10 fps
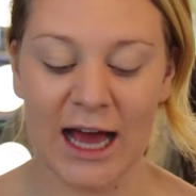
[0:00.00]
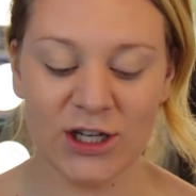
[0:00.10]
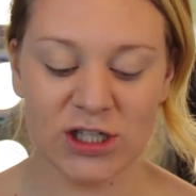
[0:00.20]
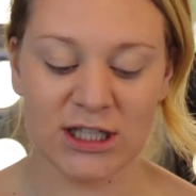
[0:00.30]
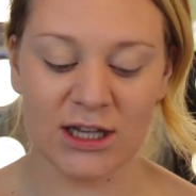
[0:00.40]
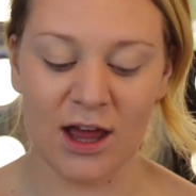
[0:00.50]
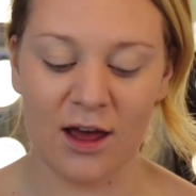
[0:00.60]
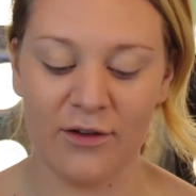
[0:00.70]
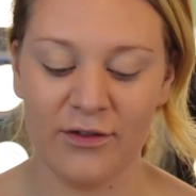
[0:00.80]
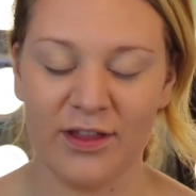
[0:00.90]
I just
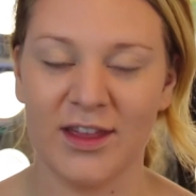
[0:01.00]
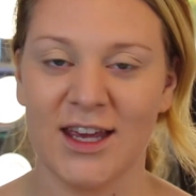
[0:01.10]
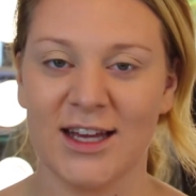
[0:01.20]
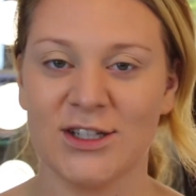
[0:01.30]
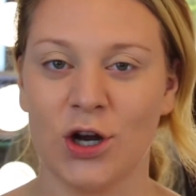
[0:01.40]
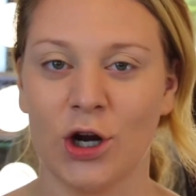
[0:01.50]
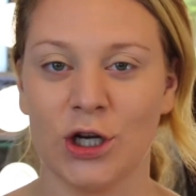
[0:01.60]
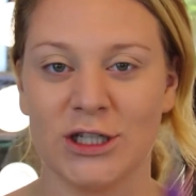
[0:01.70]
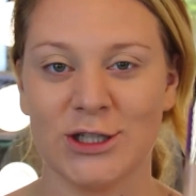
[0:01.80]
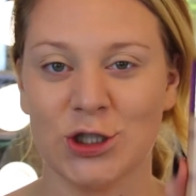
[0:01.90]
love the
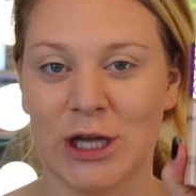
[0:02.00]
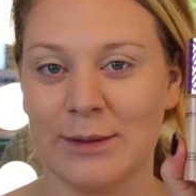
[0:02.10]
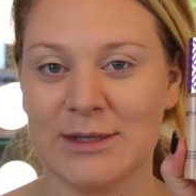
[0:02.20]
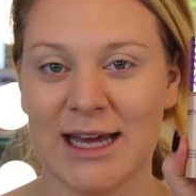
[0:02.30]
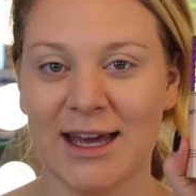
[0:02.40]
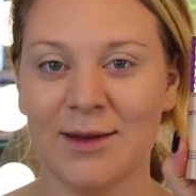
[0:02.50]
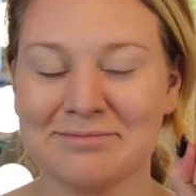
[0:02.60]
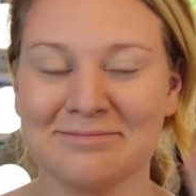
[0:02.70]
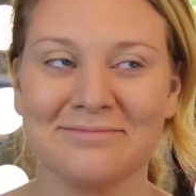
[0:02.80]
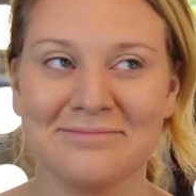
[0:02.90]
Tarte Shape Tape.
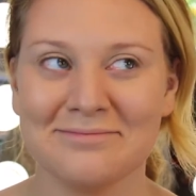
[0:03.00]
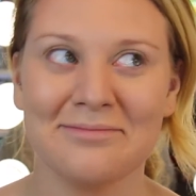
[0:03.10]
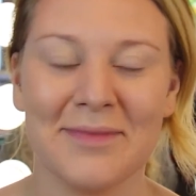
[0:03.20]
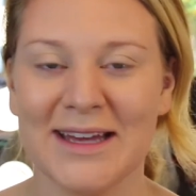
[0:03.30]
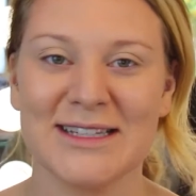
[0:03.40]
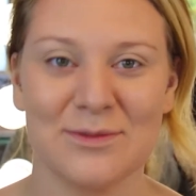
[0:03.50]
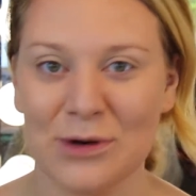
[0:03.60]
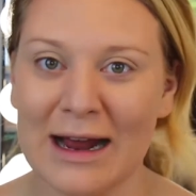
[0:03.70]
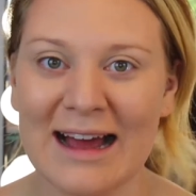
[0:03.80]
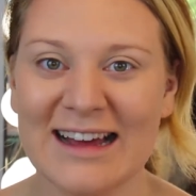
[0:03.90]
Big
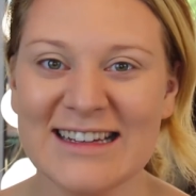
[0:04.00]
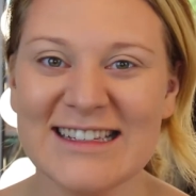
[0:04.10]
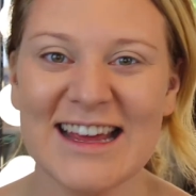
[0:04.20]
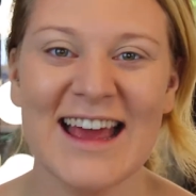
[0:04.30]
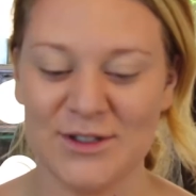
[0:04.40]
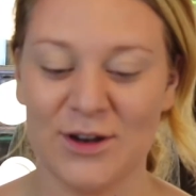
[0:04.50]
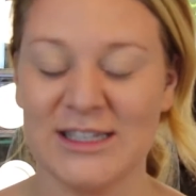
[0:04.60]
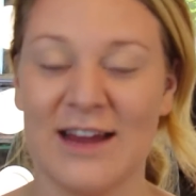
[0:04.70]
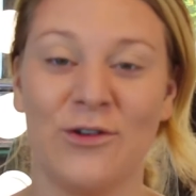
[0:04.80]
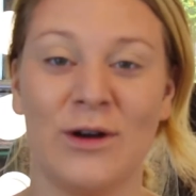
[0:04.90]
surprise. And so
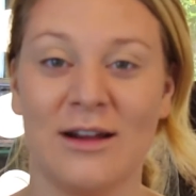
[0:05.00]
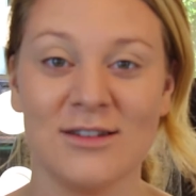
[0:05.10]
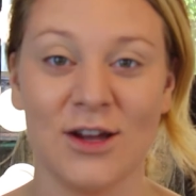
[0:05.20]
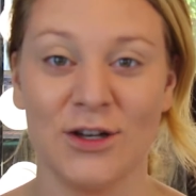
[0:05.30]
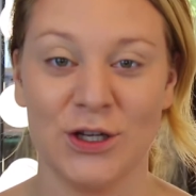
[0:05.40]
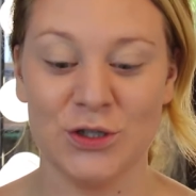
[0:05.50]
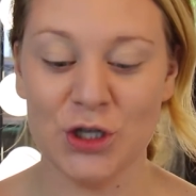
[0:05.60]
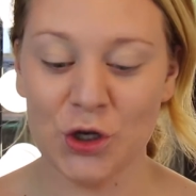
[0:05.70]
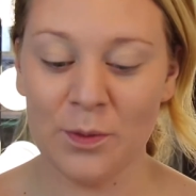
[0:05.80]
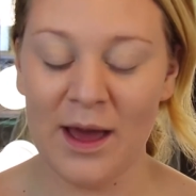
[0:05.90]
does everyone else on
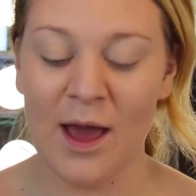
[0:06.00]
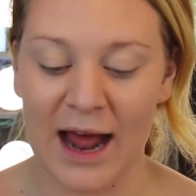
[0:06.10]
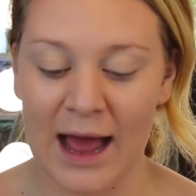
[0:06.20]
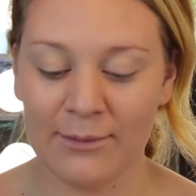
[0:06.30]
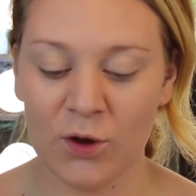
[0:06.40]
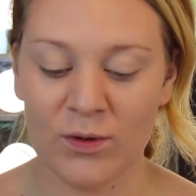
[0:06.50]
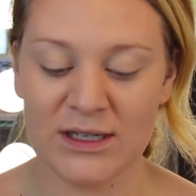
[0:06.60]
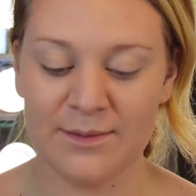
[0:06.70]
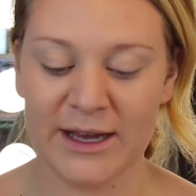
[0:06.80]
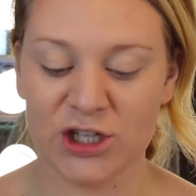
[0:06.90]
YouTube. I'm going
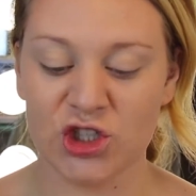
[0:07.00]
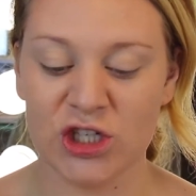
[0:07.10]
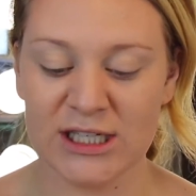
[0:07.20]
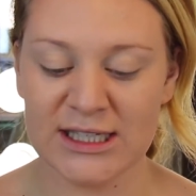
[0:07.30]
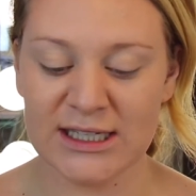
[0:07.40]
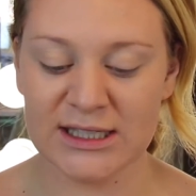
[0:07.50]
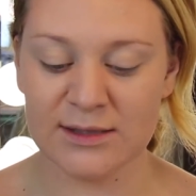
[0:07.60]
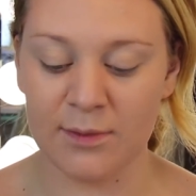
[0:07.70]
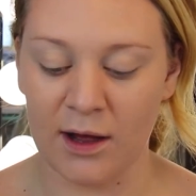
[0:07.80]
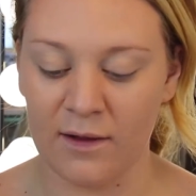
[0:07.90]
to mix just a
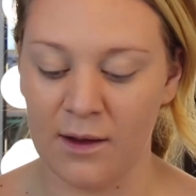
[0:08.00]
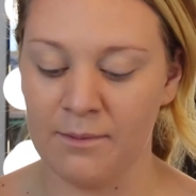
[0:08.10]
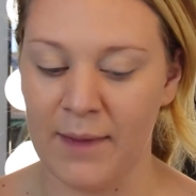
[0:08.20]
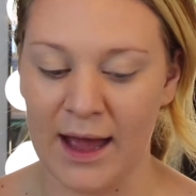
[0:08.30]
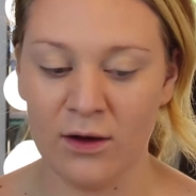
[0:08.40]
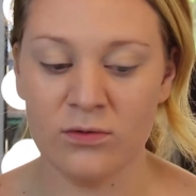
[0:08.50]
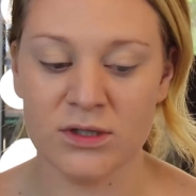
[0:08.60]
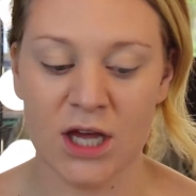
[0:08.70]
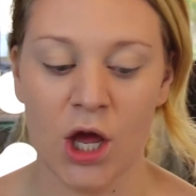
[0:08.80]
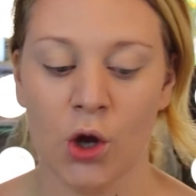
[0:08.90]
small
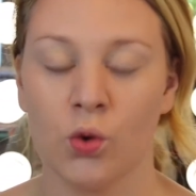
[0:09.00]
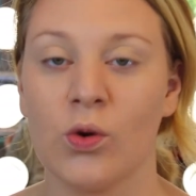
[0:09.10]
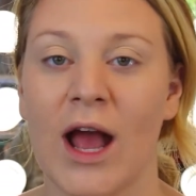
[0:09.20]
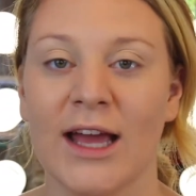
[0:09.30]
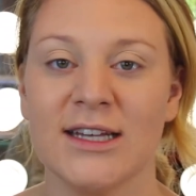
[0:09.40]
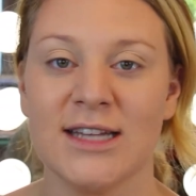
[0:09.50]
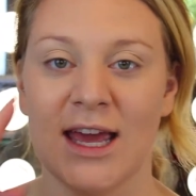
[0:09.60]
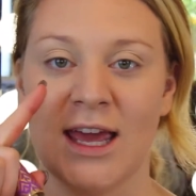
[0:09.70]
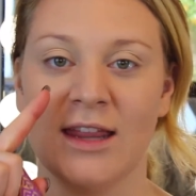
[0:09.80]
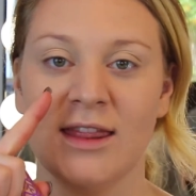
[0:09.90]
amount right
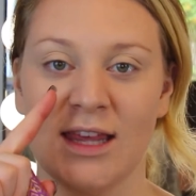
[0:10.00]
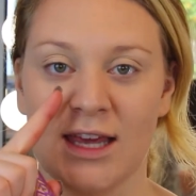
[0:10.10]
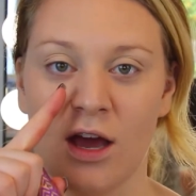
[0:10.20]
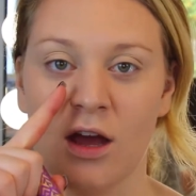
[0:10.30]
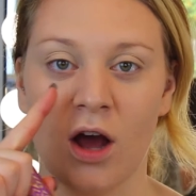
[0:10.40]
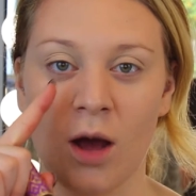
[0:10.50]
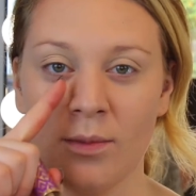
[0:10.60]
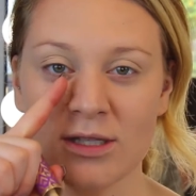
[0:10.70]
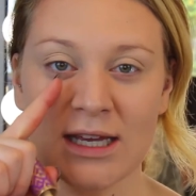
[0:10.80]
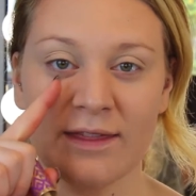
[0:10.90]
in the,
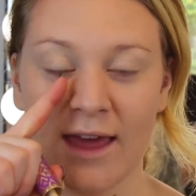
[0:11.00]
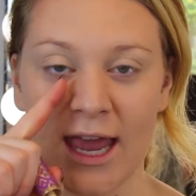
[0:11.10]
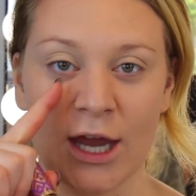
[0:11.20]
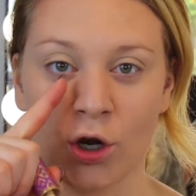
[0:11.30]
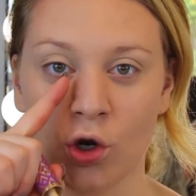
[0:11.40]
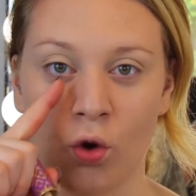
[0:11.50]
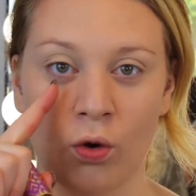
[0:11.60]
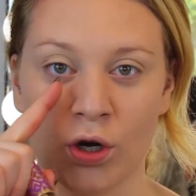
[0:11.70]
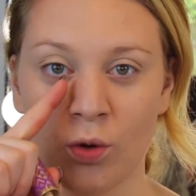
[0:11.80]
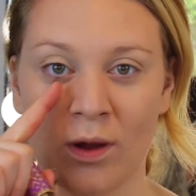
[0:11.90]
almost like the inner
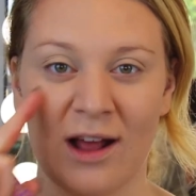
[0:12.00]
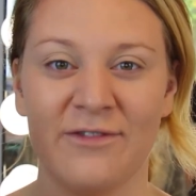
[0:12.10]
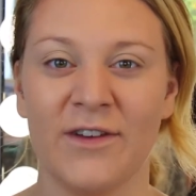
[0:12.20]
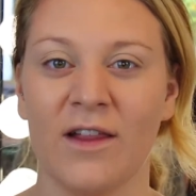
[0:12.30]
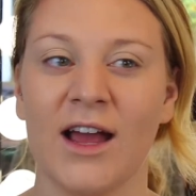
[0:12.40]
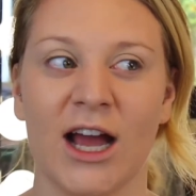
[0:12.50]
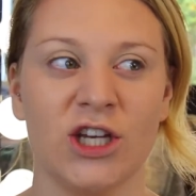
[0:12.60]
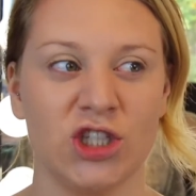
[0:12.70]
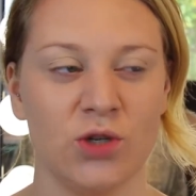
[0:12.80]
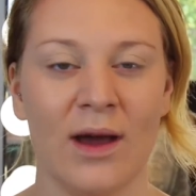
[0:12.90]
corner where I feel like I
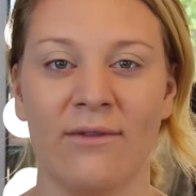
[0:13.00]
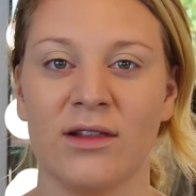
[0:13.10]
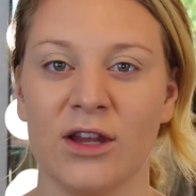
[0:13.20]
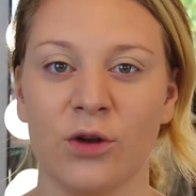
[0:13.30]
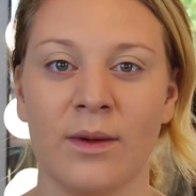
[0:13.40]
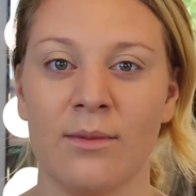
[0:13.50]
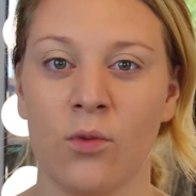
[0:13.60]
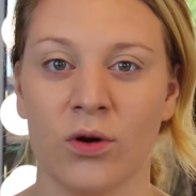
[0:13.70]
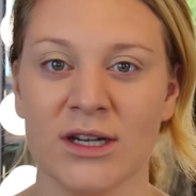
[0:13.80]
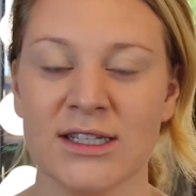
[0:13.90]
do have a little bit
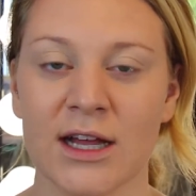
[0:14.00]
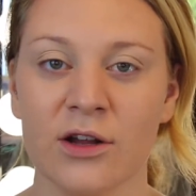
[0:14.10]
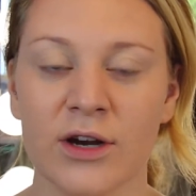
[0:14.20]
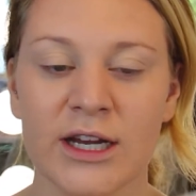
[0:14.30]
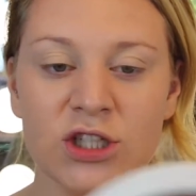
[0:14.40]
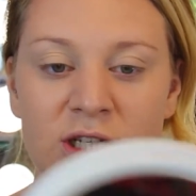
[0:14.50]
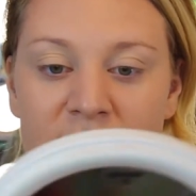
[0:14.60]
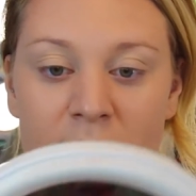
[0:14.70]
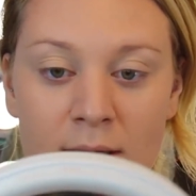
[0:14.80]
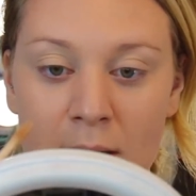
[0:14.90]
more
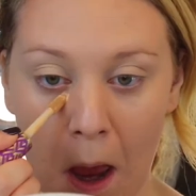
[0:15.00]
discoloration.